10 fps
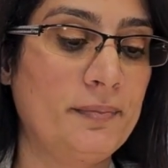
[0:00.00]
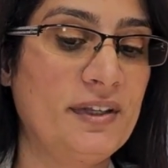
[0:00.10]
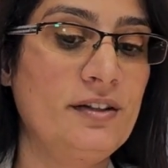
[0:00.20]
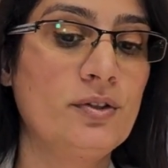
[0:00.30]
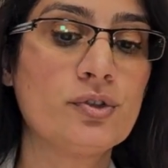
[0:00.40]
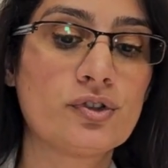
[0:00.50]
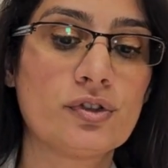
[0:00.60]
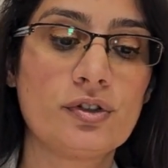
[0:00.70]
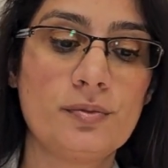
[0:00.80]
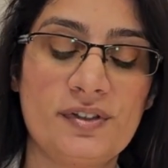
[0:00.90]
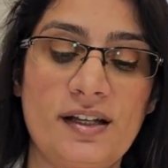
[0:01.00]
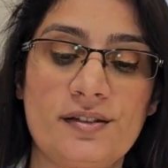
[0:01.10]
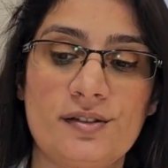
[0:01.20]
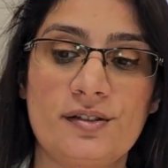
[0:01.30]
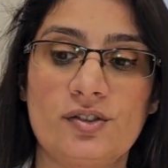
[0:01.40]
In those
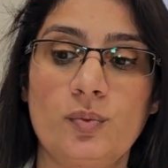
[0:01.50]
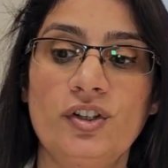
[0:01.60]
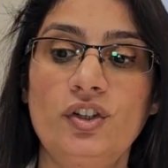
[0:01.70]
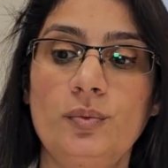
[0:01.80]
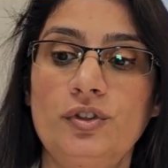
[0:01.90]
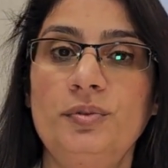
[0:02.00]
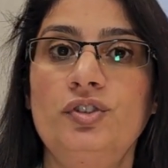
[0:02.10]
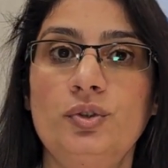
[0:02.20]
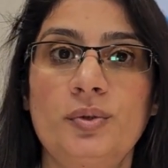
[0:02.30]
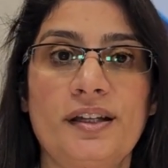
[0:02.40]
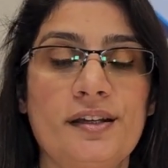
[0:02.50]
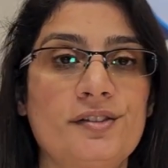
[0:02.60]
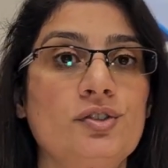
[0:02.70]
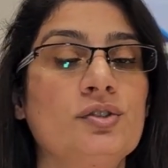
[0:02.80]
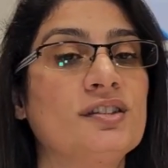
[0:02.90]
circumstances, what you would be doing is
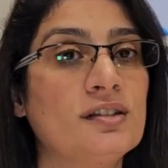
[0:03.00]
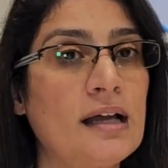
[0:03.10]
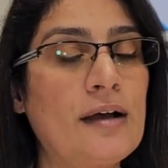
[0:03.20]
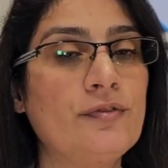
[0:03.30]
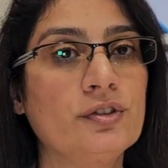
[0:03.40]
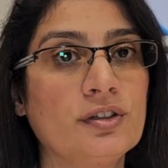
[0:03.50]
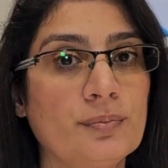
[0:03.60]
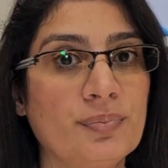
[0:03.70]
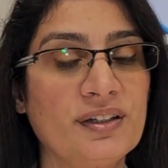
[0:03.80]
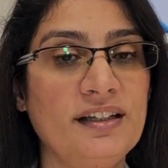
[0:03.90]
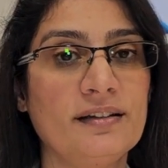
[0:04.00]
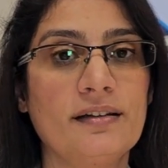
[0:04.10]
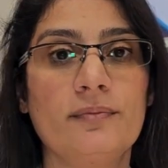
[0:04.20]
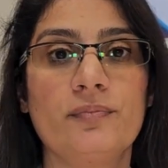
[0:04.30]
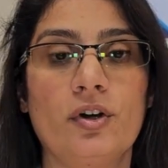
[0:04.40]
you still have to complete
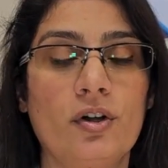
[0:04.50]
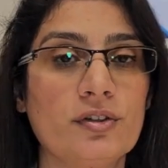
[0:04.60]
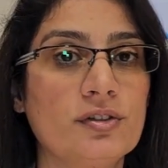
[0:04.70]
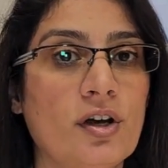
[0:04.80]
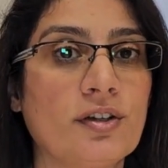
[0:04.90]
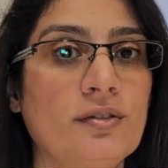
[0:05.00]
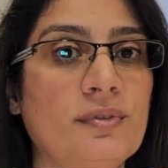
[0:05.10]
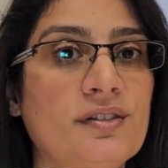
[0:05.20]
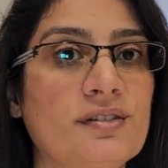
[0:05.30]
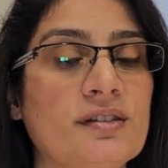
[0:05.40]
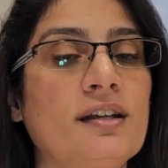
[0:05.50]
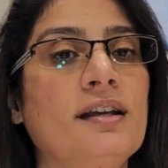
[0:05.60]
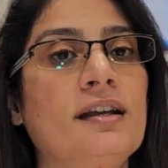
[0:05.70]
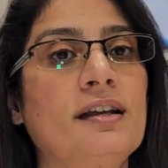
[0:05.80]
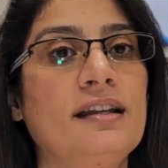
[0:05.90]
all the documents
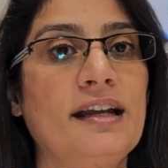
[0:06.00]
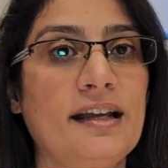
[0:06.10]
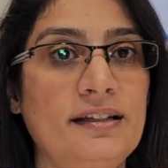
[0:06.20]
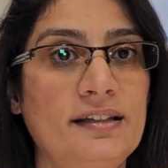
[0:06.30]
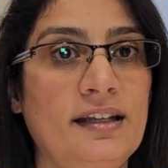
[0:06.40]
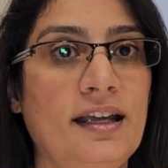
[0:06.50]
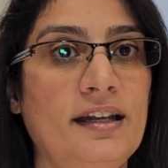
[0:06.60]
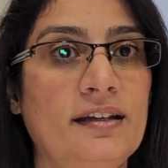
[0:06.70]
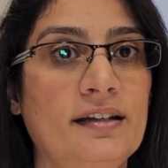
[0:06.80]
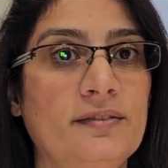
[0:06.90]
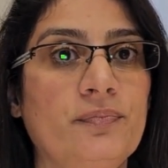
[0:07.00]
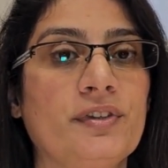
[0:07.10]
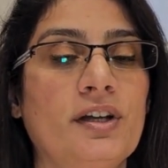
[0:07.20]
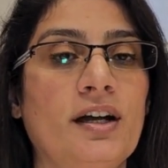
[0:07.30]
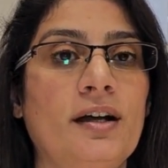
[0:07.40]
that I indicated
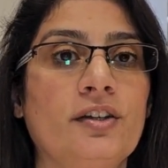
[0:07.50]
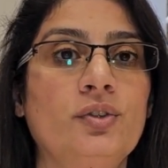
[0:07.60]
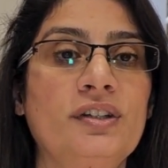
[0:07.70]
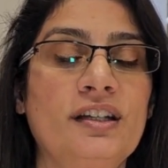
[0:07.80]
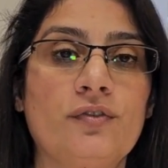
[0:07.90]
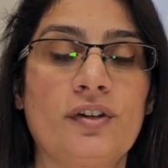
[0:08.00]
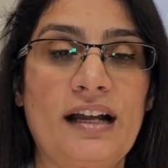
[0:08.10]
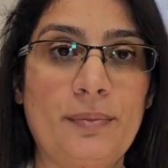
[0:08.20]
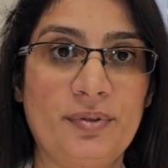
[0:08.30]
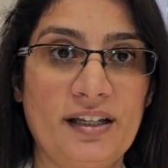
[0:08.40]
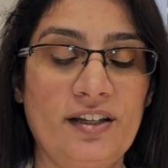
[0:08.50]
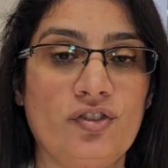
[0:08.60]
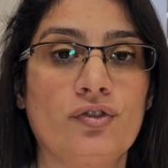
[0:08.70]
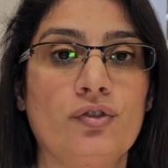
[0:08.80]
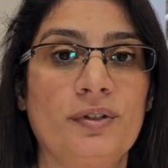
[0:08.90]
you need for an
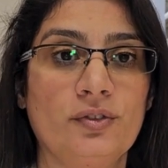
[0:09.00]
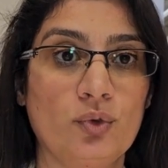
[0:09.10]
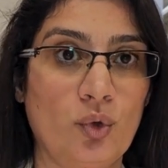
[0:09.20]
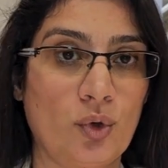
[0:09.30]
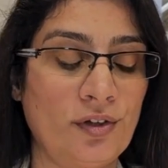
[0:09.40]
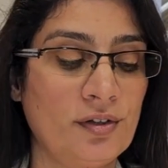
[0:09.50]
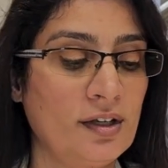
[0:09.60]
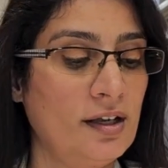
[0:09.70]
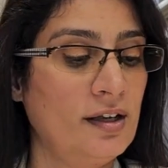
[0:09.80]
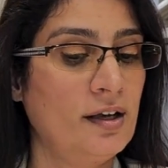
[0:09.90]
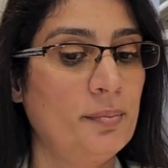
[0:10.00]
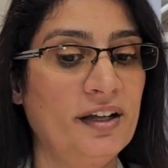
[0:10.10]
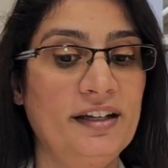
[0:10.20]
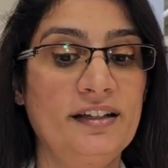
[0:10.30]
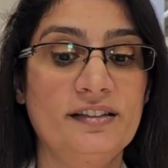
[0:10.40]
application to bring to court. But
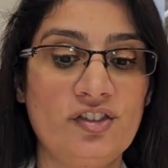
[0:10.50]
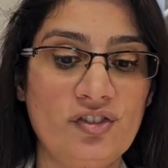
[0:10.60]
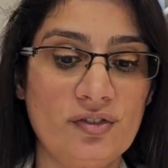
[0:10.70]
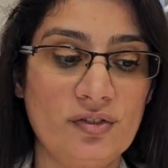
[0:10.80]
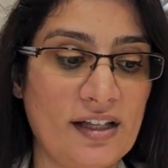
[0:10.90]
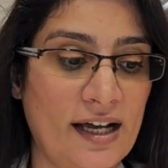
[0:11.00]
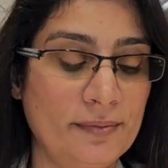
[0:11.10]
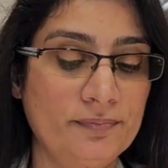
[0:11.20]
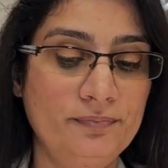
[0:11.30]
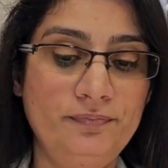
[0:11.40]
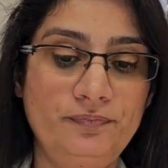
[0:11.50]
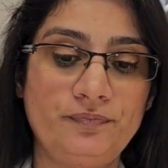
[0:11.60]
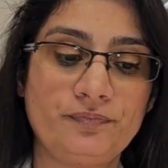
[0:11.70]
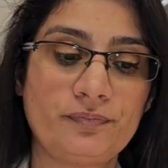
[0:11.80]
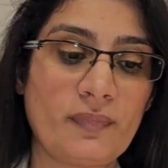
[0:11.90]
in addition to that,
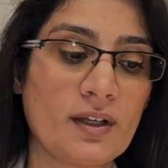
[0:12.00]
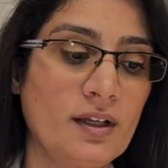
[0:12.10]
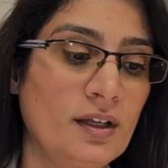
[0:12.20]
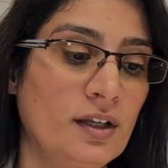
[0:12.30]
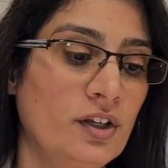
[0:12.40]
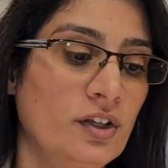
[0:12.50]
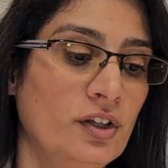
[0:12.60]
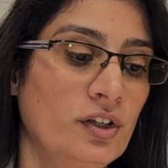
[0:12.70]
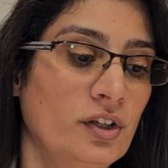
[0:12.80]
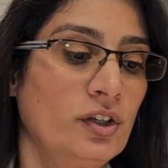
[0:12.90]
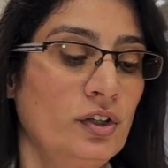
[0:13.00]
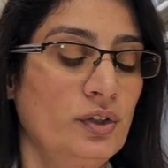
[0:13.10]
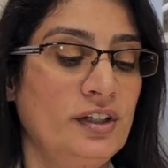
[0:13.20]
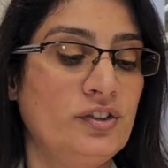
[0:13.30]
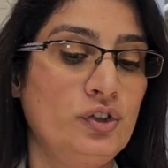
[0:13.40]
you
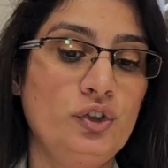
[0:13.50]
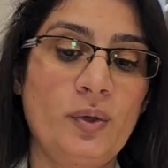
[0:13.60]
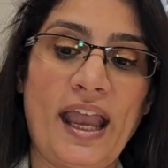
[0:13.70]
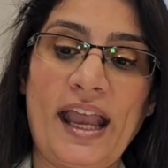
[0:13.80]
need to do